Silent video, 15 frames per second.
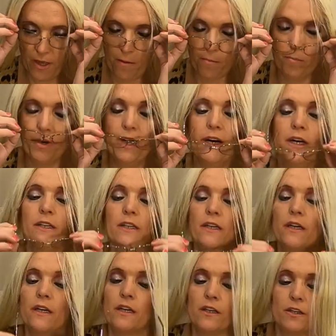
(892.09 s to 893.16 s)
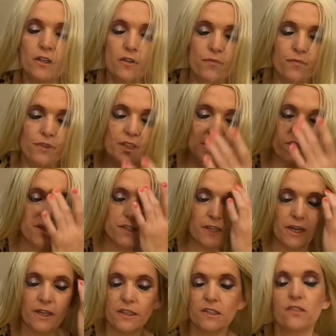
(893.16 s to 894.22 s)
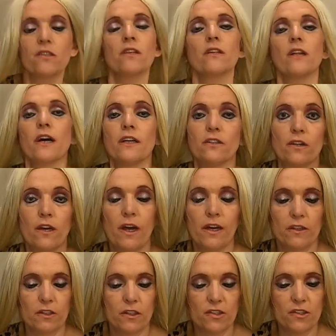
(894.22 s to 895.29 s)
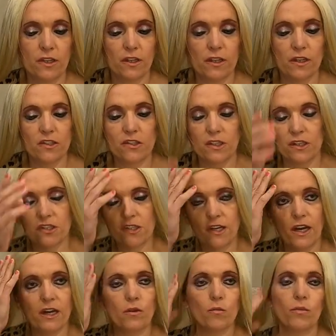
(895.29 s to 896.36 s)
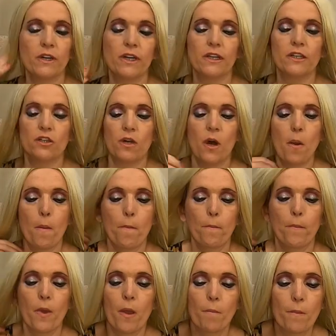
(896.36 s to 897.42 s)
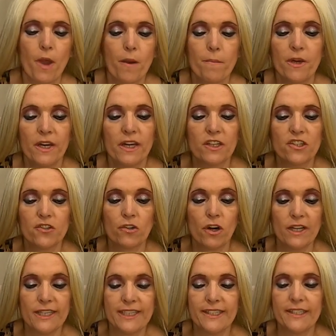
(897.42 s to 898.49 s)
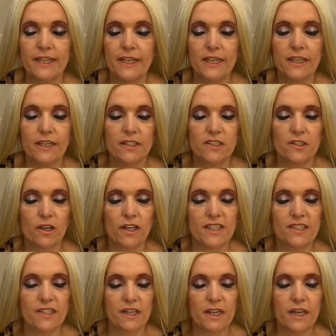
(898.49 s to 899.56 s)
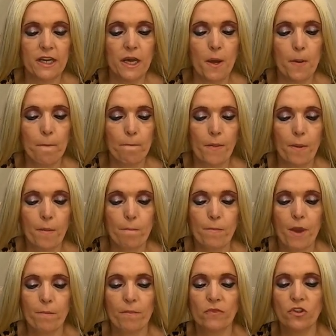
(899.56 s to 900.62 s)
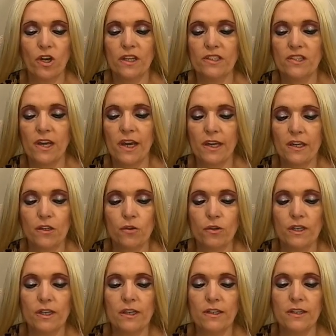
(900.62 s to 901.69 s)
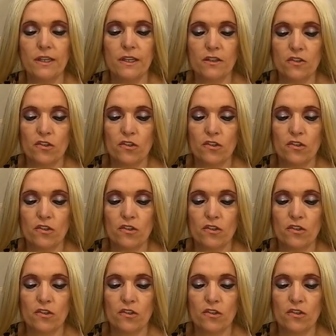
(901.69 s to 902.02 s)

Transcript: but it feels nice. Like they said, it's lightweight. It's non-stick, it's not sticky, not tacky or anything,